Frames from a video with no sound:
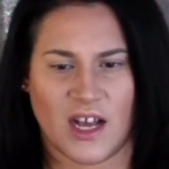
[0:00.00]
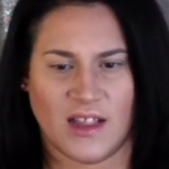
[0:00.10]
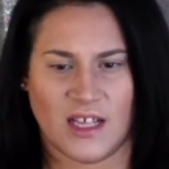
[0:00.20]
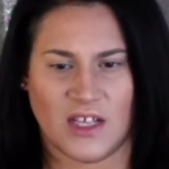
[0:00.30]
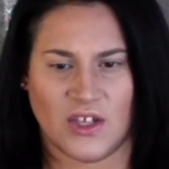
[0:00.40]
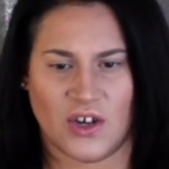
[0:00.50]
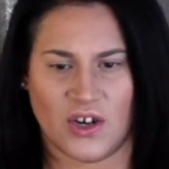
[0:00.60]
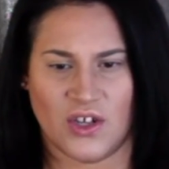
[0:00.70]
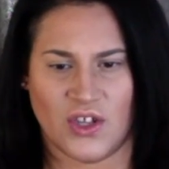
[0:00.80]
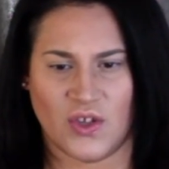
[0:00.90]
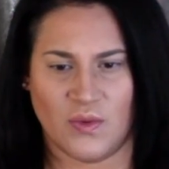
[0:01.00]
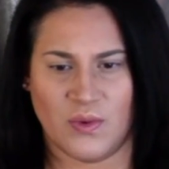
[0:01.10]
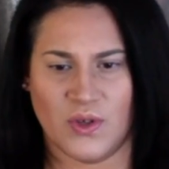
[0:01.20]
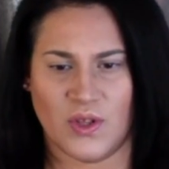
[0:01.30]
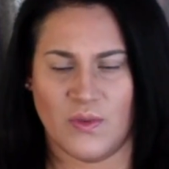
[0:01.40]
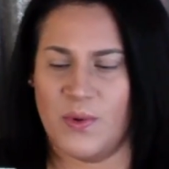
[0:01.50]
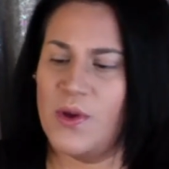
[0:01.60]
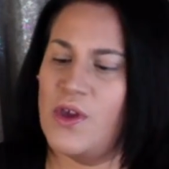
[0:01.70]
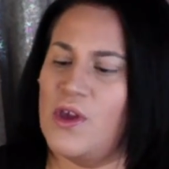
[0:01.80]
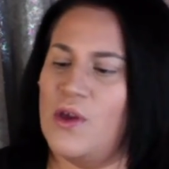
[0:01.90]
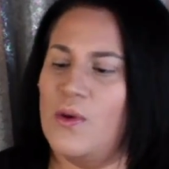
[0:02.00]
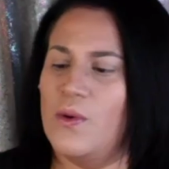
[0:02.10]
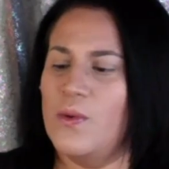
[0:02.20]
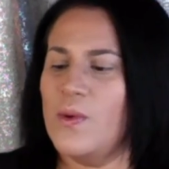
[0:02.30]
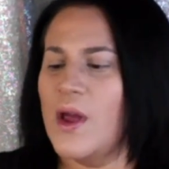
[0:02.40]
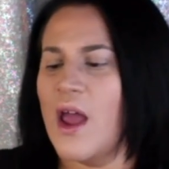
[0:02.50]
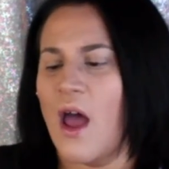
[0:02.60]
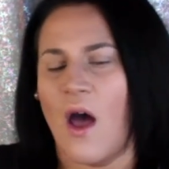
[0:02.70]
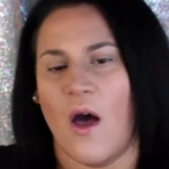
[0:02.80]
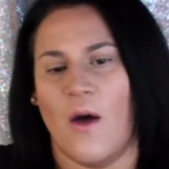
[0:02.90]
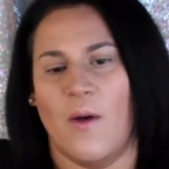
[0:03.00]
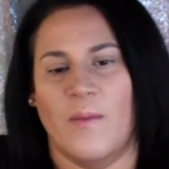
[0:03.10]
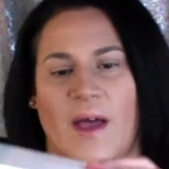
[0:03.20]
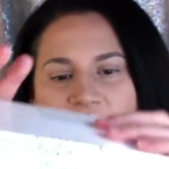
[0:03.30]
on these are super cute. I don't